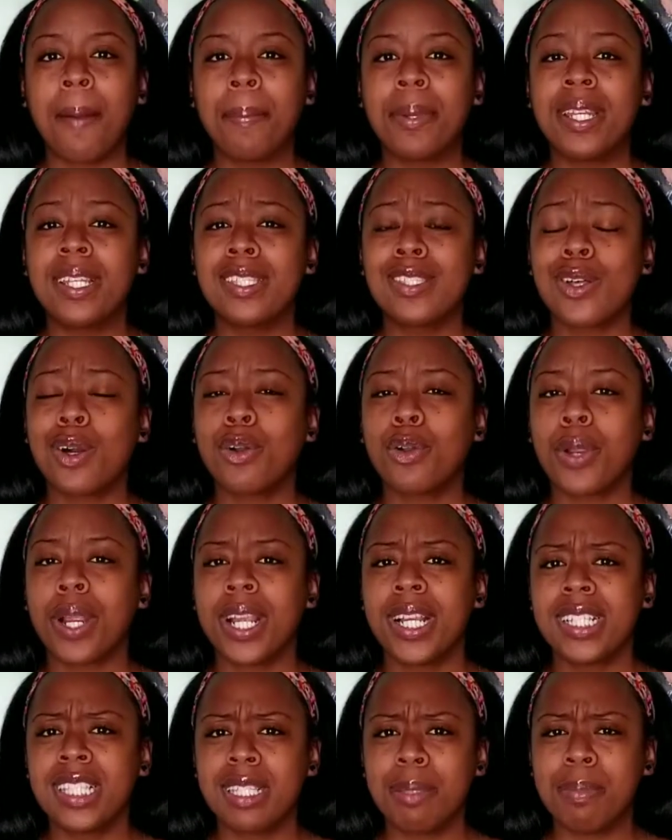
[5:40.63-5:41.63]
But it's so
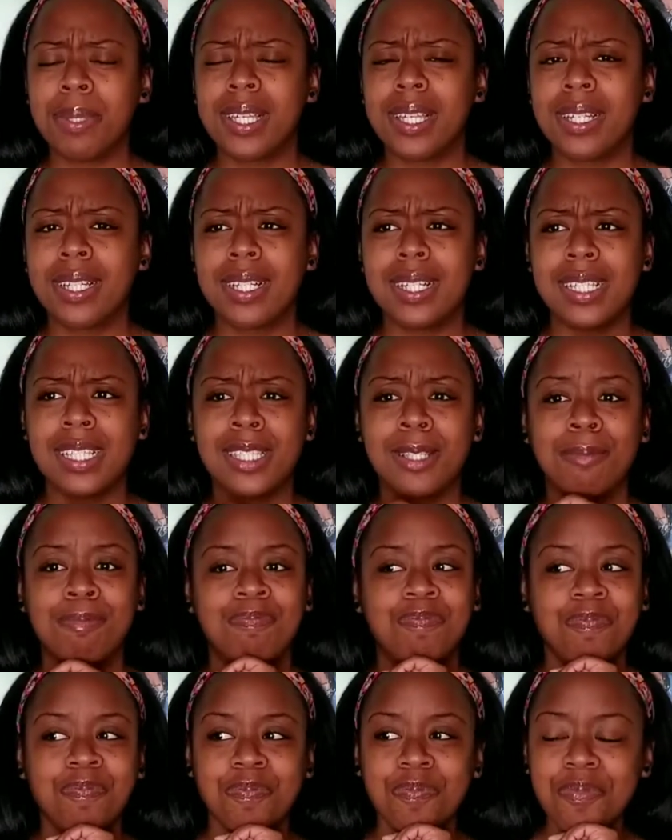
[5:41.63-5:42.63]
crazy because
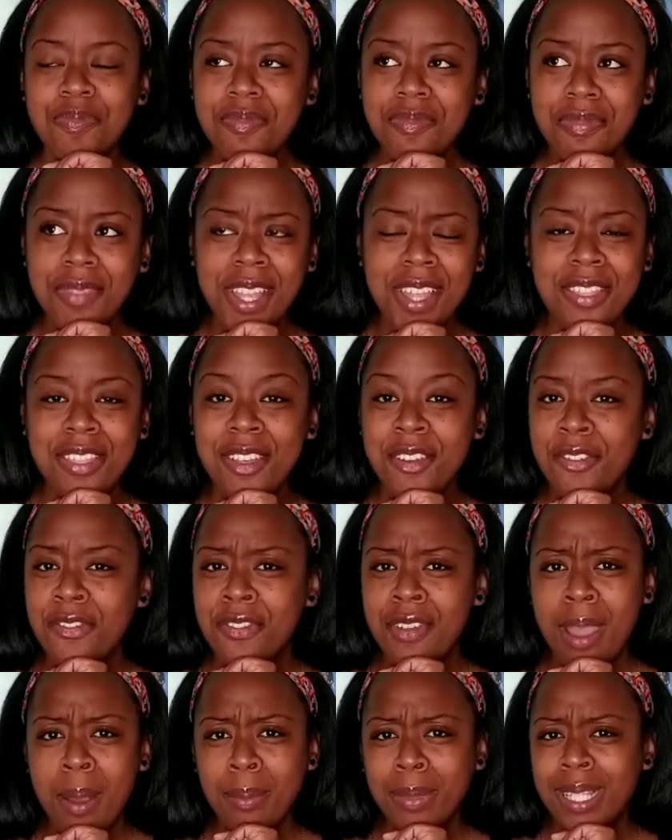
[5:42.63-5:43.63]
the
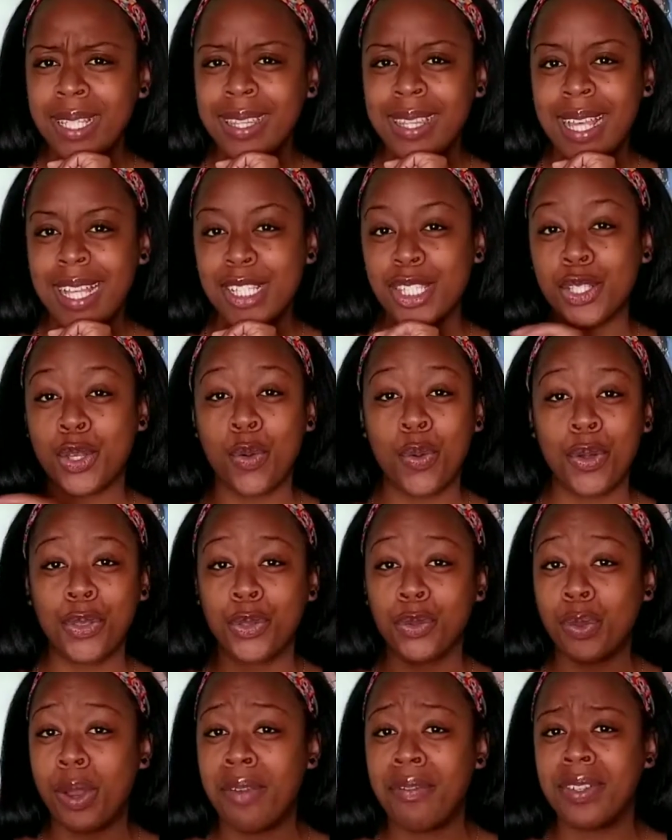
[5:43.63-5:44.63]
family that's going
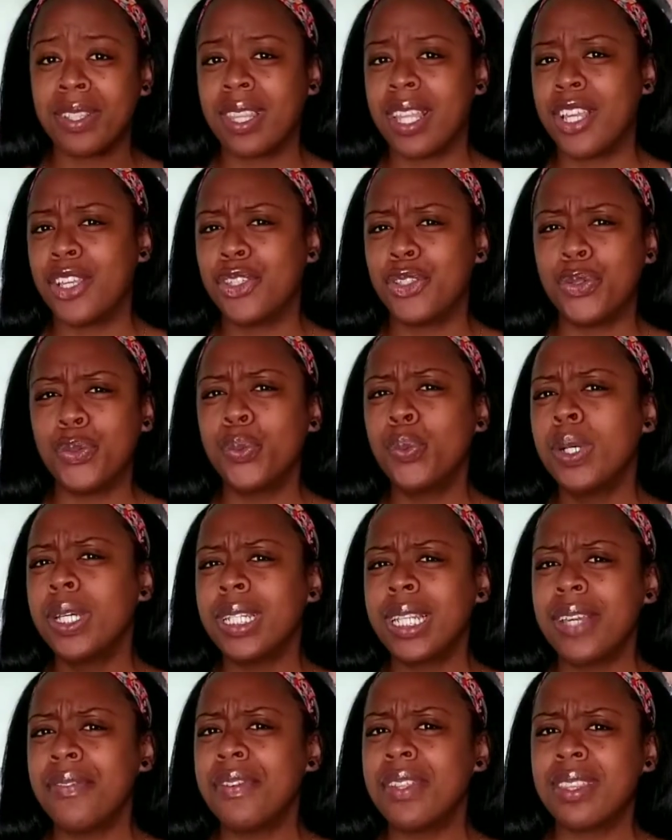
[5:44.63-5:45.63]
through everything, you wouldn't
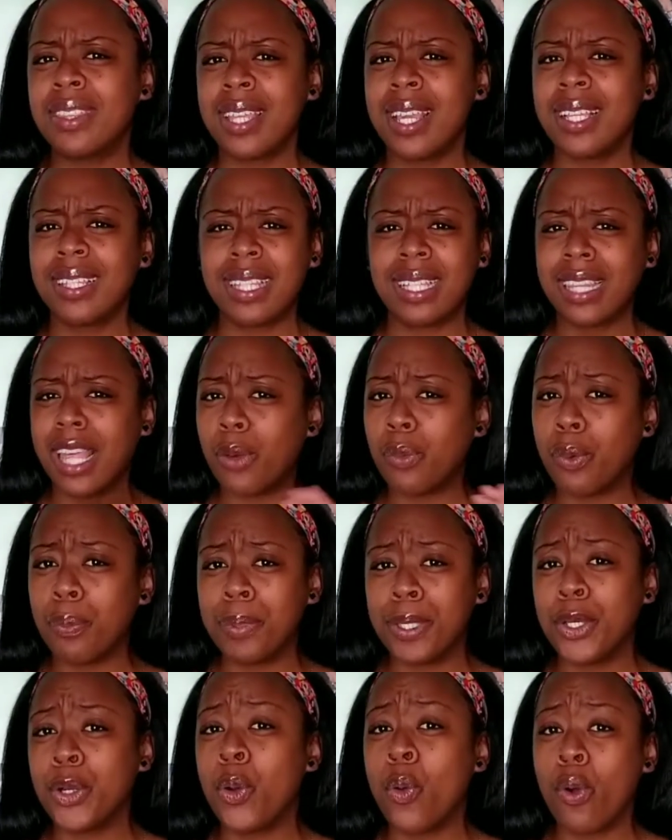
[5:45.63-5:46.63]
even think that they would be
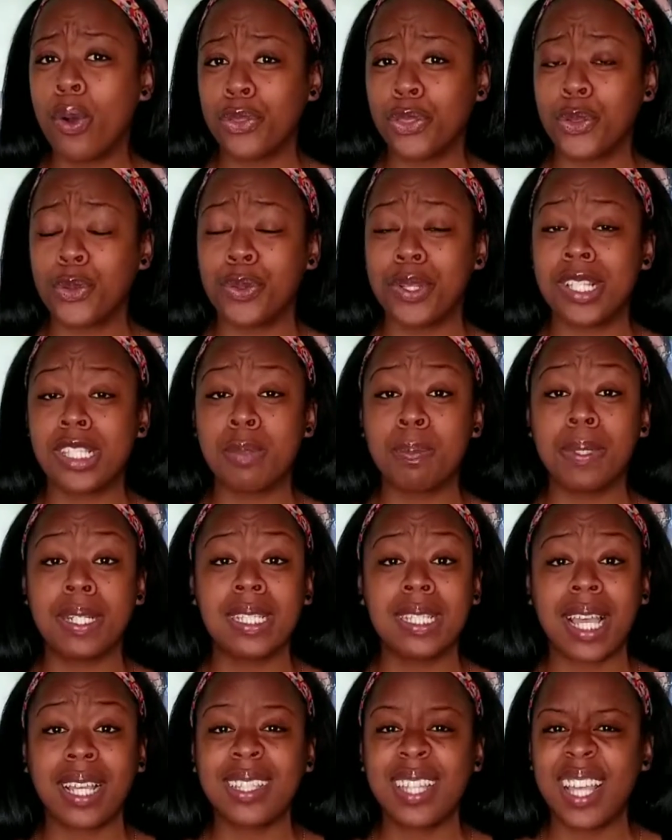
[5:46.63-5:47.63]
going through this, but it's
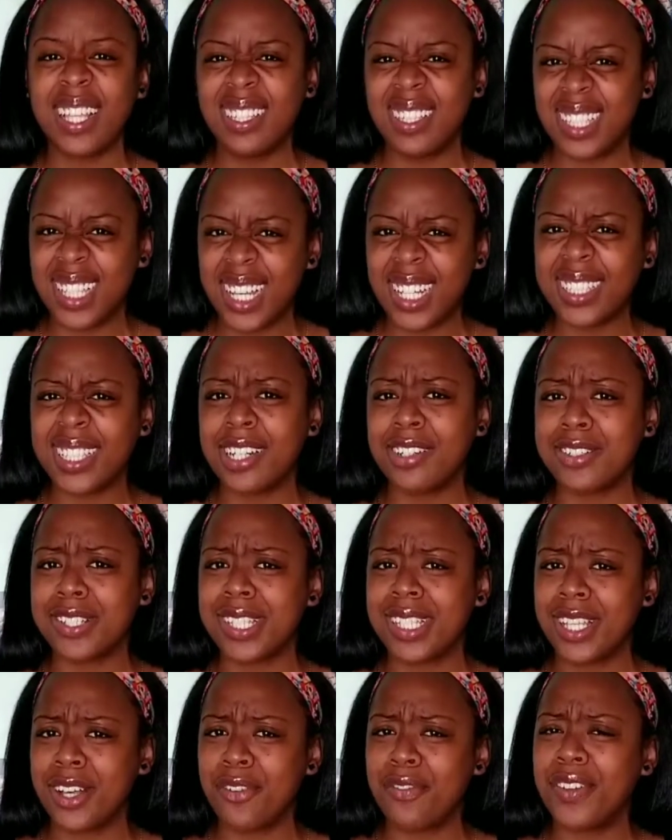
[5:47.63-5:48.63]
like they dug
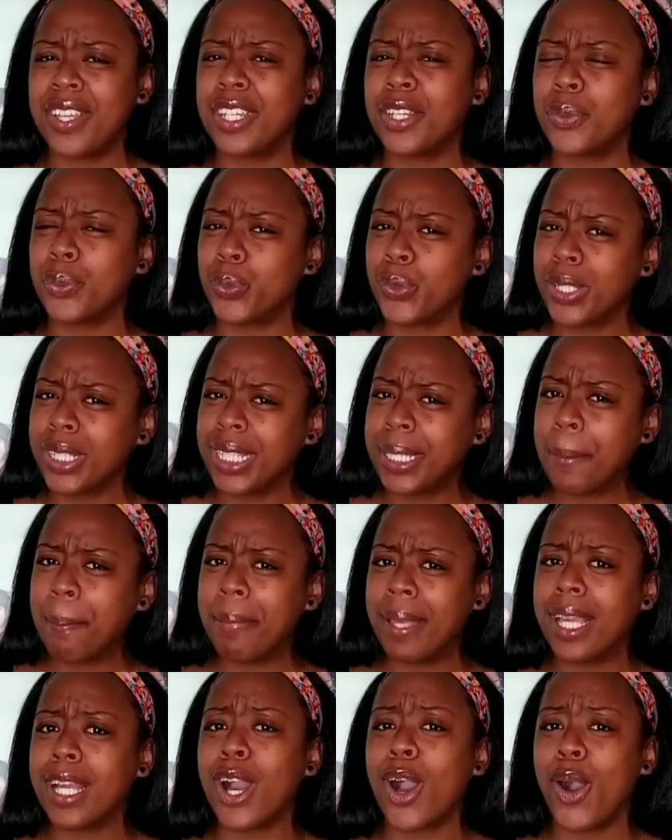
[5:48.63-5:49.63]
themselves in a really
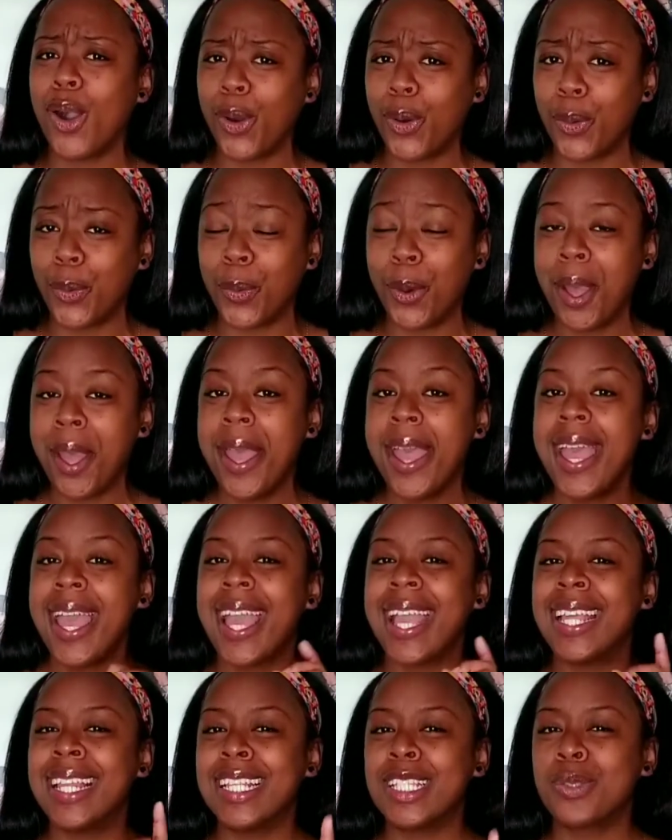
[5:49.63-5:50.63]
big hole,
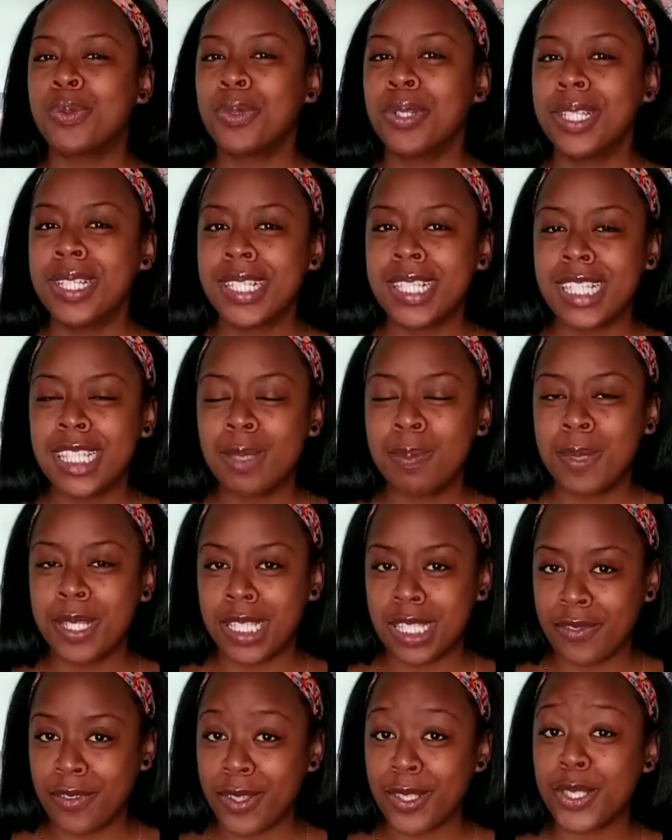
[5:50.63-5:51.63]
and it's really
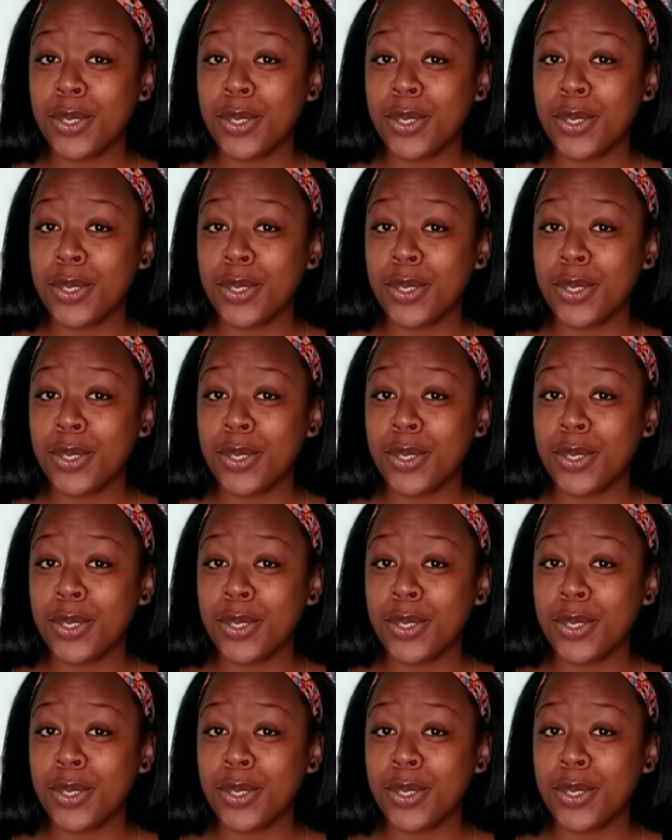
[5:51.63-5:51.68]
suspenseful.